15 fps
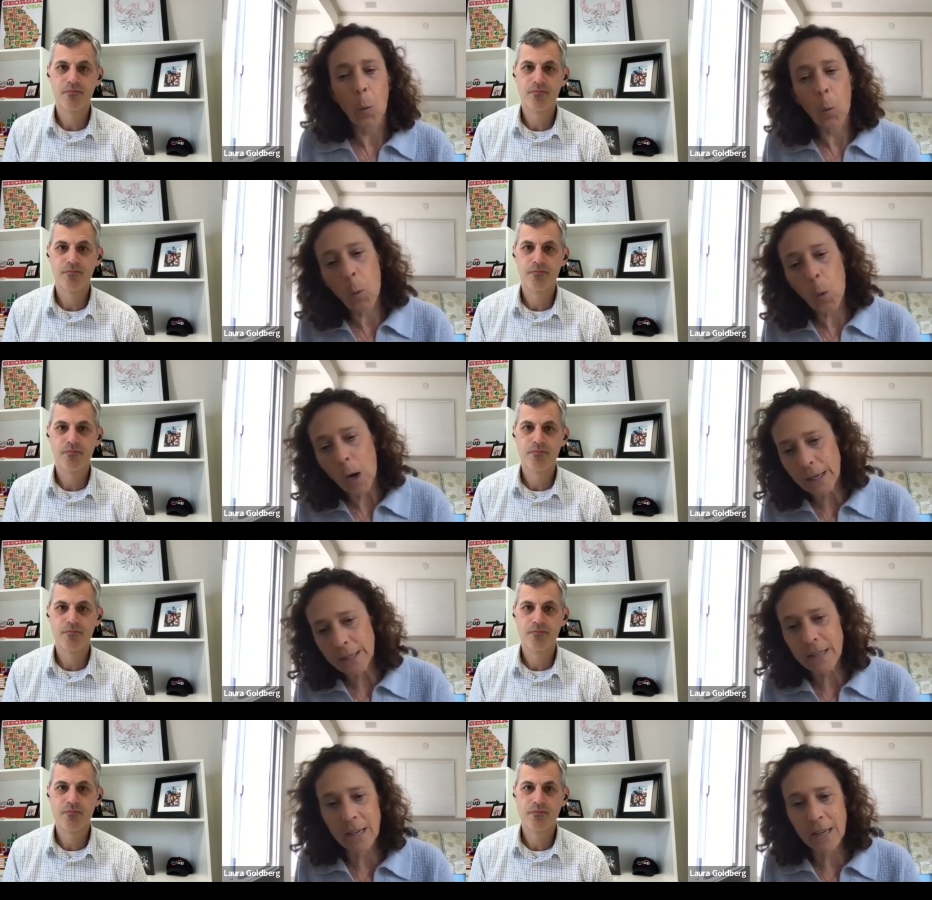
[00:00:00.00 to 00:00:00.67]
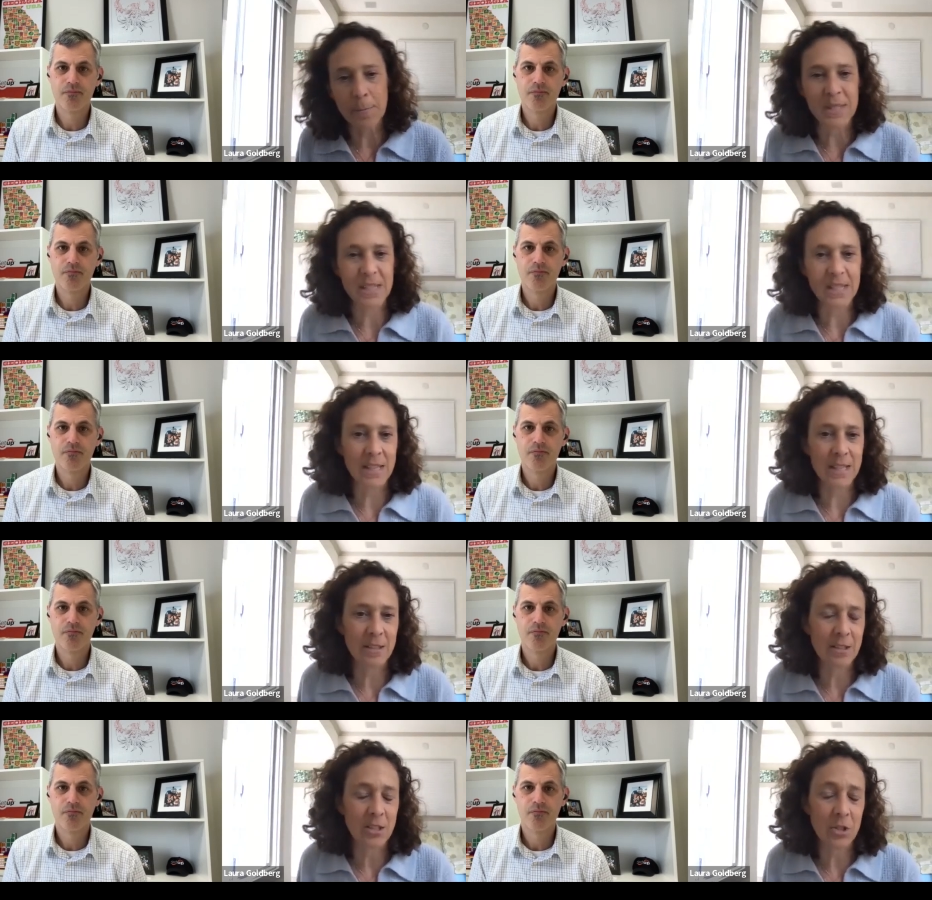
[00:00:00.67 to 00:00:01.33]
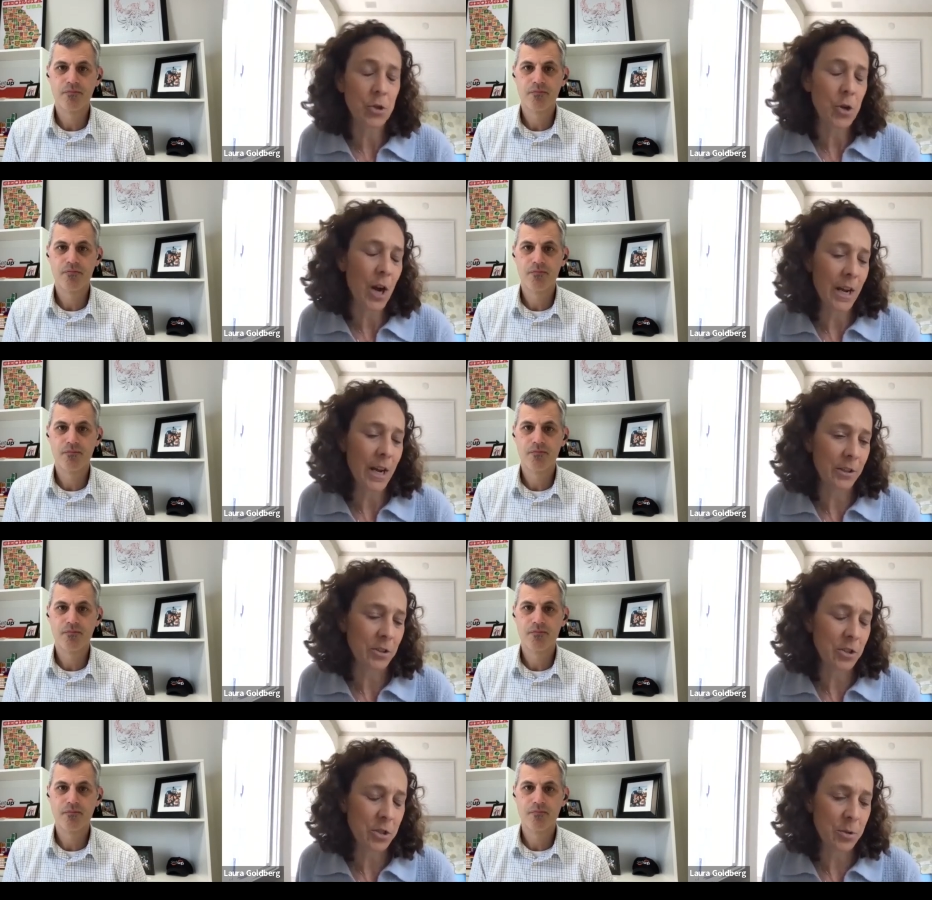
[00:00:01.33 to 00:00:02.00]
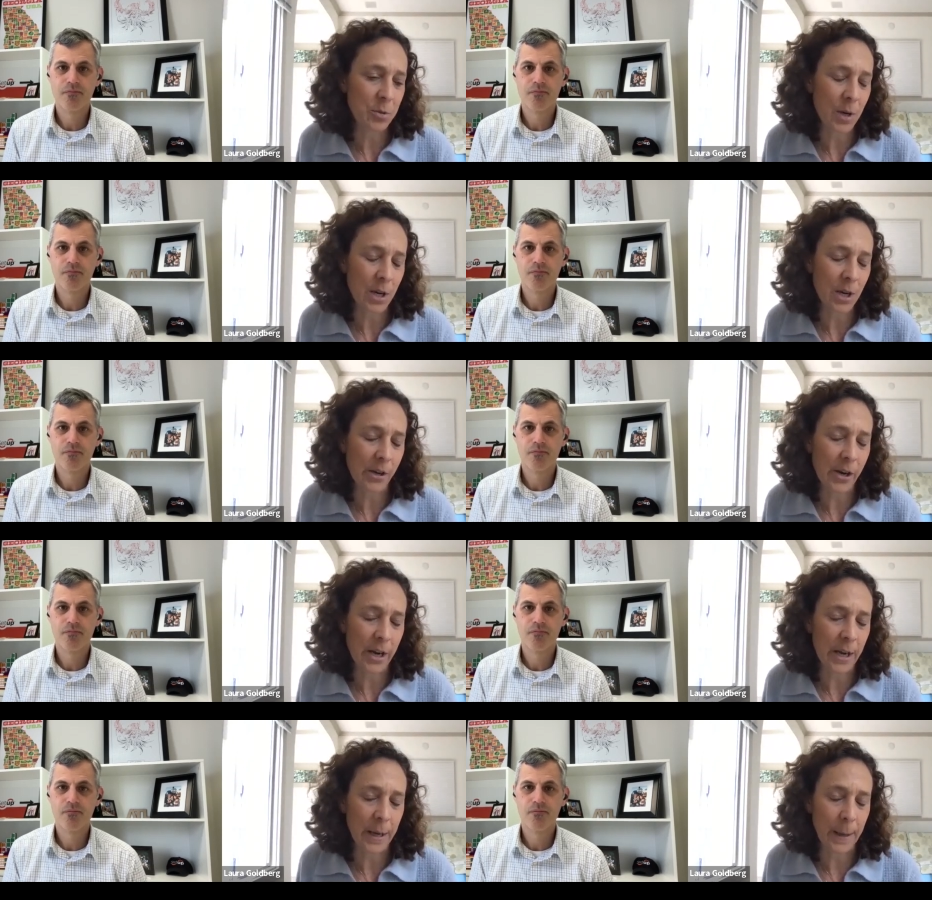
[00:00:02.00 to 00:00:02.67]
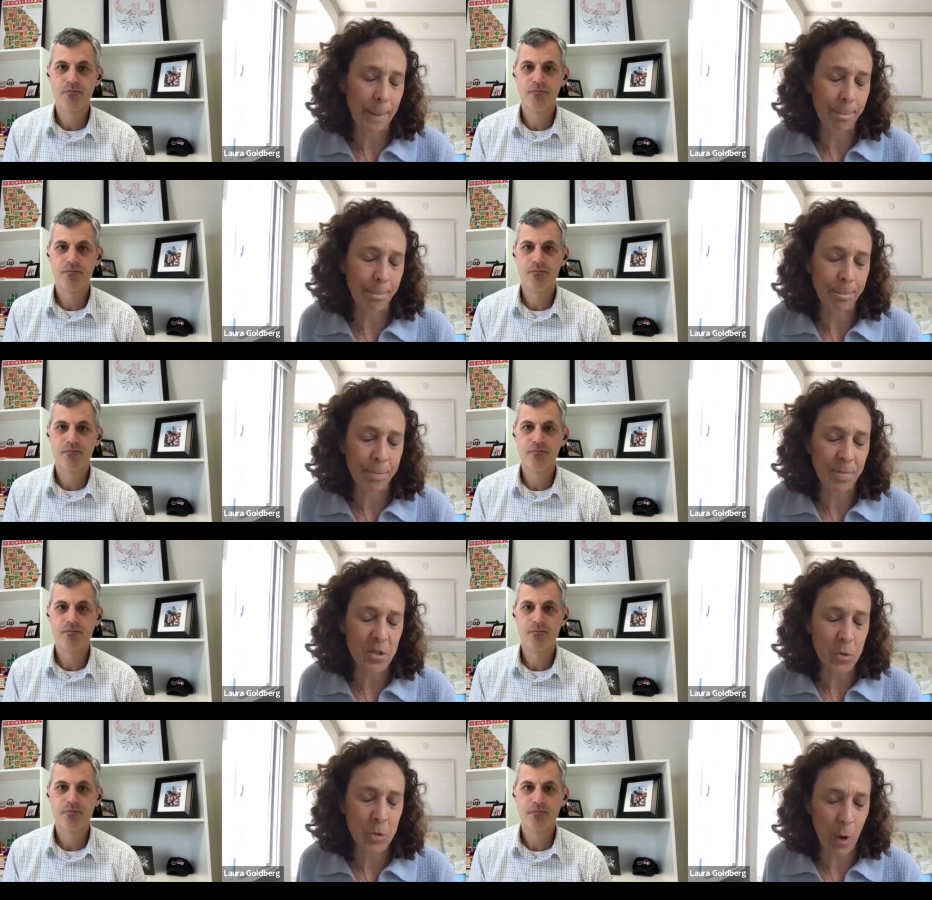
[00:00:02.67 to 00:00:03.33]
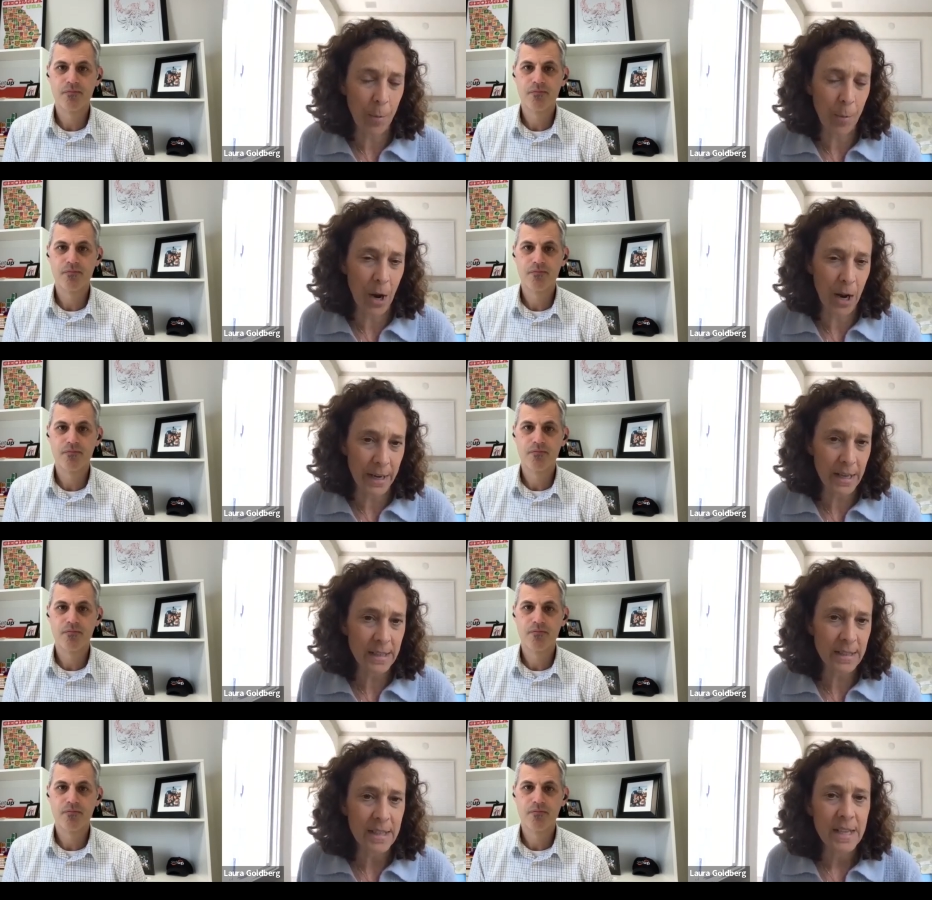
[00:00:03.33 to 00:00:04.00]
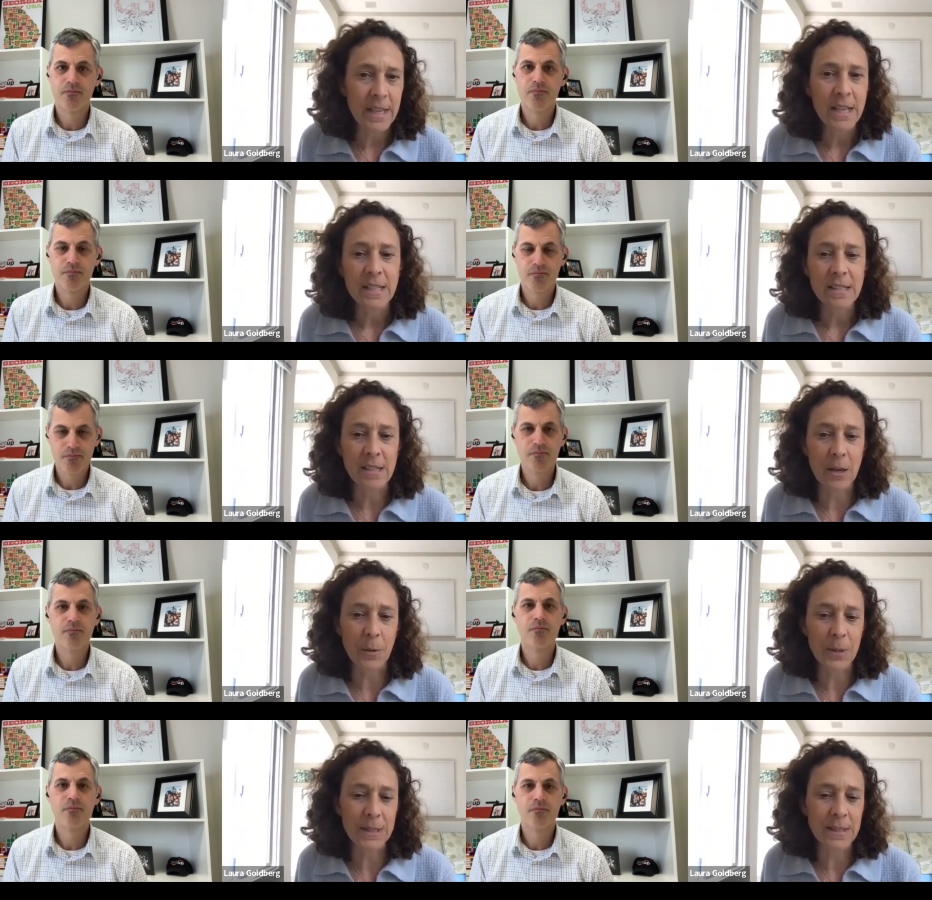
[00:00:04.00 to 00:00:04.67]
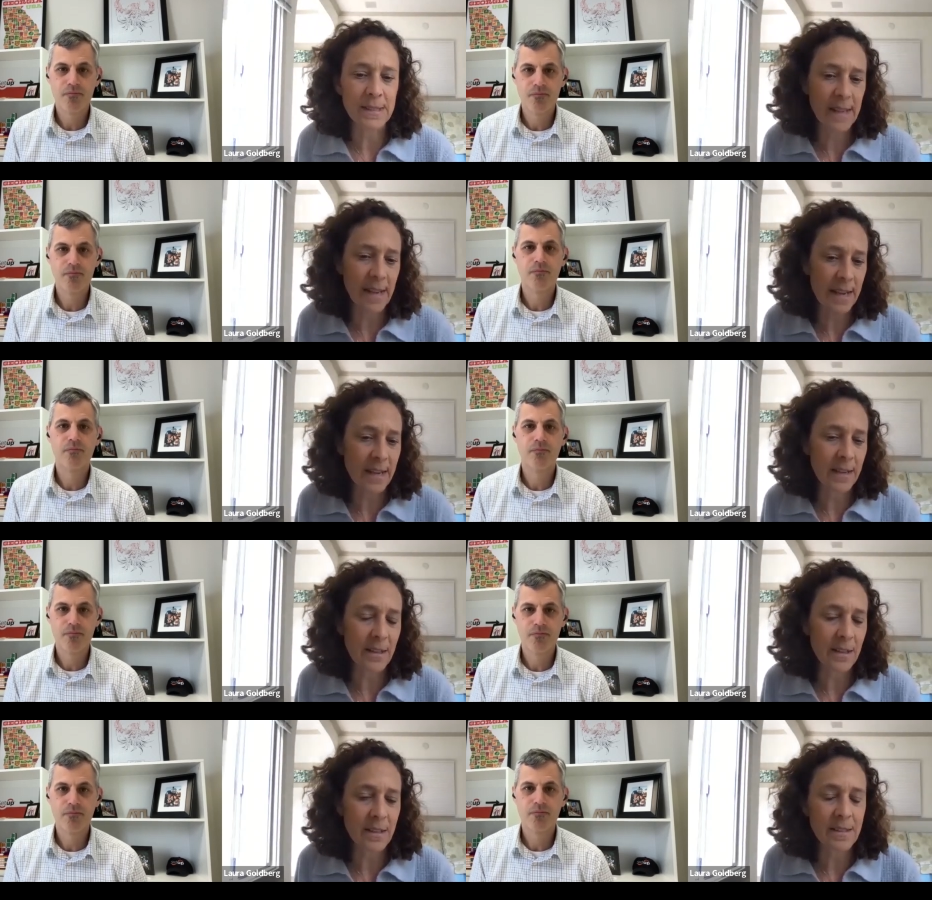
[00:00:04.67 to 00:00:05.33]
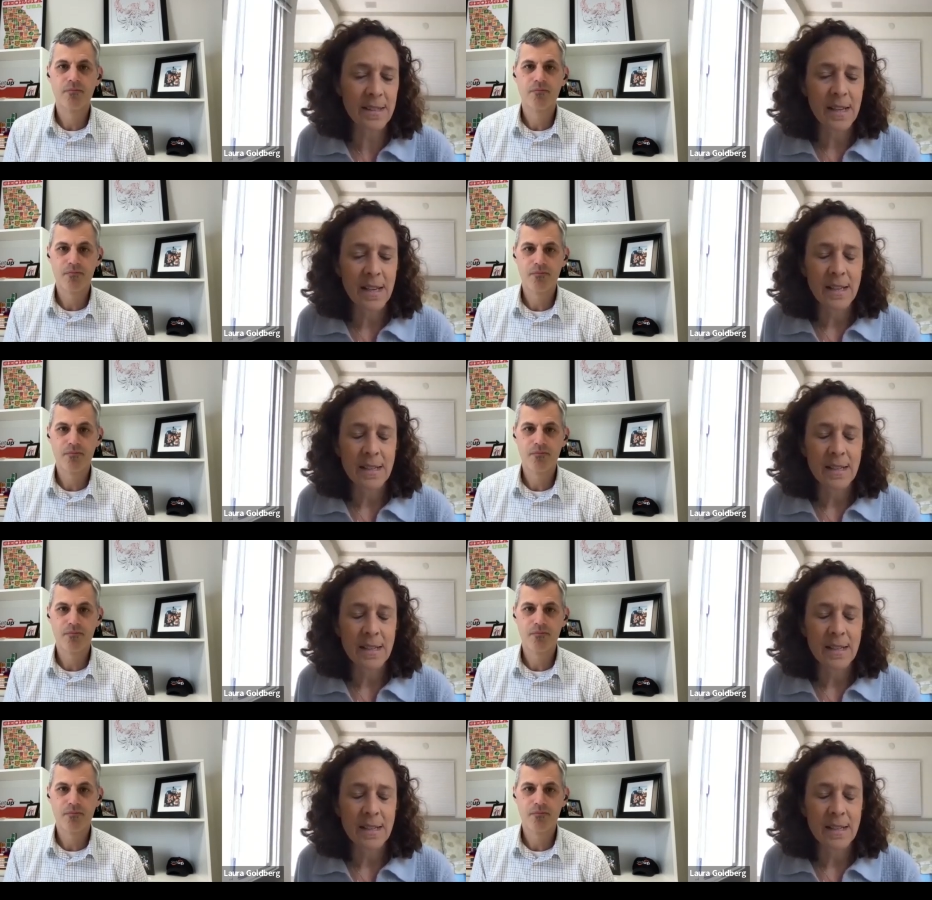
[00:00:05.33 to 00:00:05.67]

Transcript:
Speaker 1: what comes in to trial to our um, to our product. So it's sales,